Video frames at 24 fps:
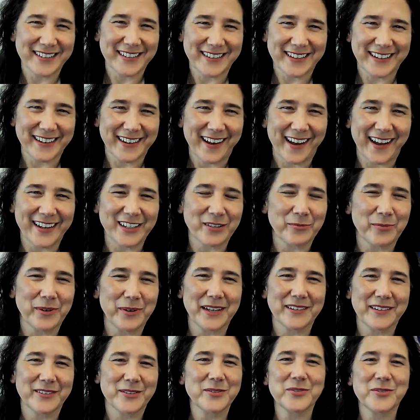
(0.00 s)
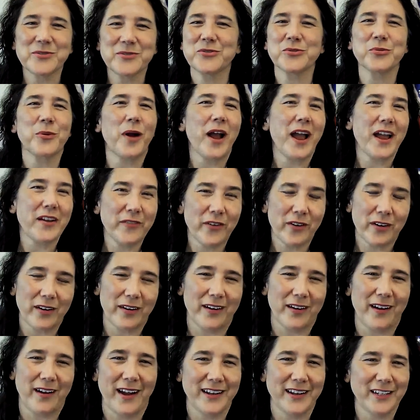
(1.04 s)
in the economy, who drive our
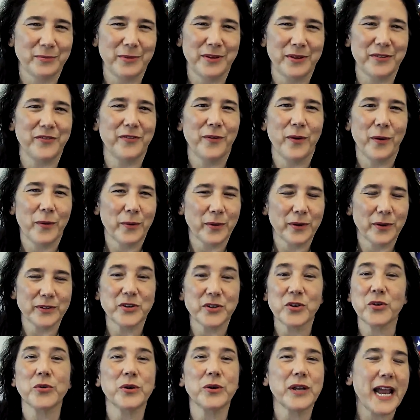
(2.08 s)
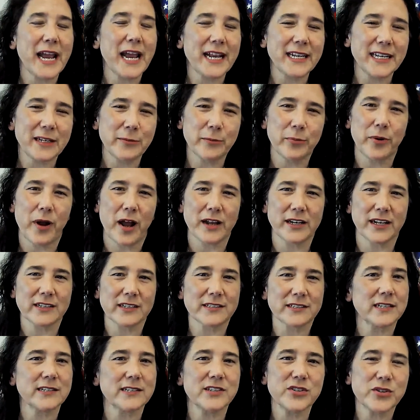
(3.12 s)
economy forward, creating
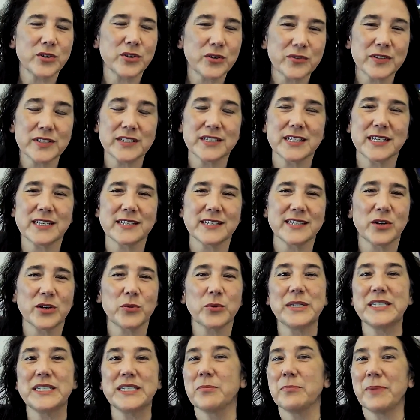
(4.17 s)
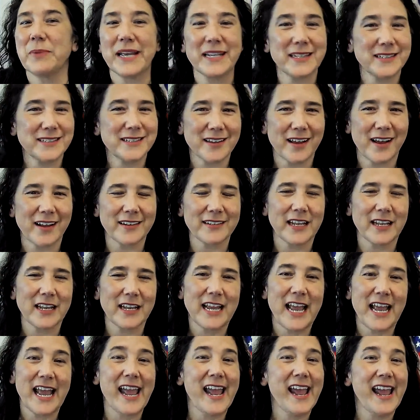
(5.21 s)
products and services that we depend on
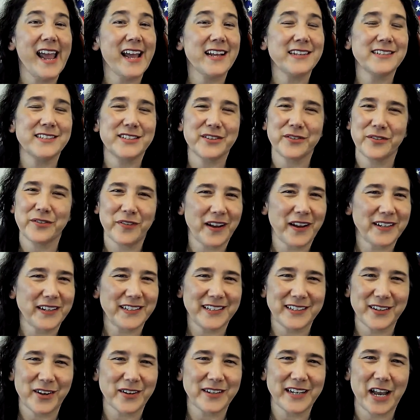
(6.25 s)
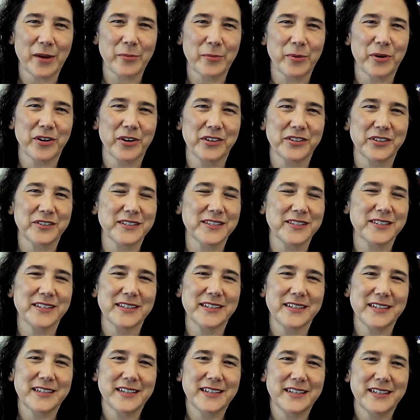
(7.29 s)
and defining our neighborhoods.
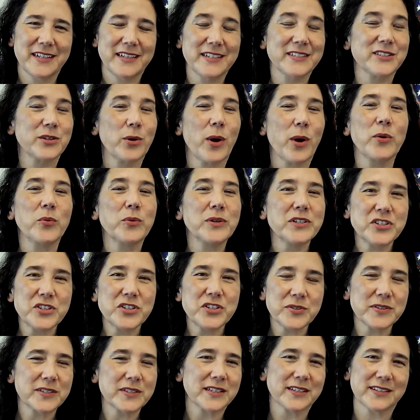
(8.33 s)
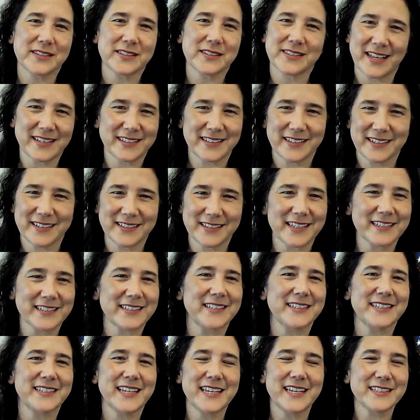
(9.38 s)
So I wish you successes at
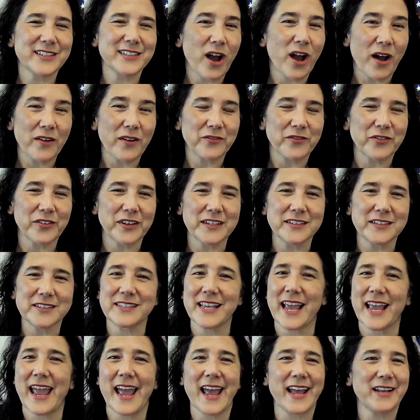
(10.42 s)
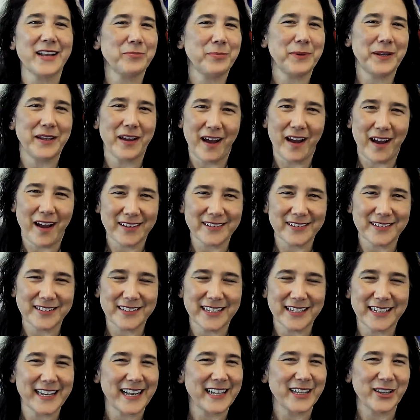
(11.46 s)
today's conference and beyond,
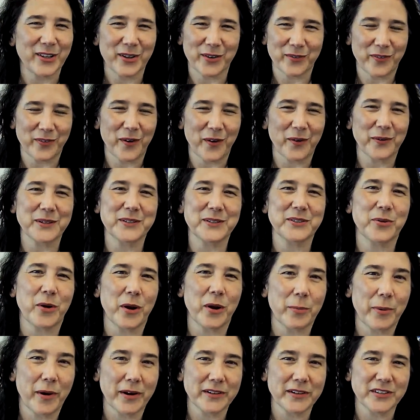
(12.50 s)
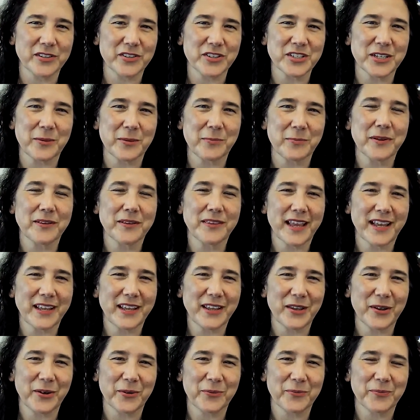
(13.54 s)
and I look forward to our partnership.
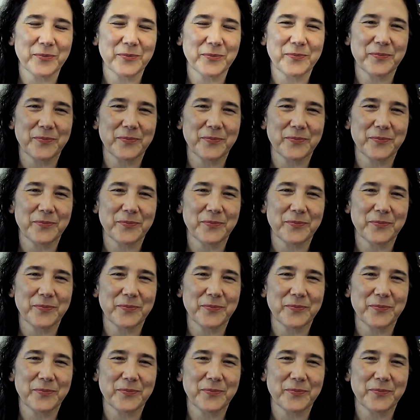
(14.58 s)
Thank you.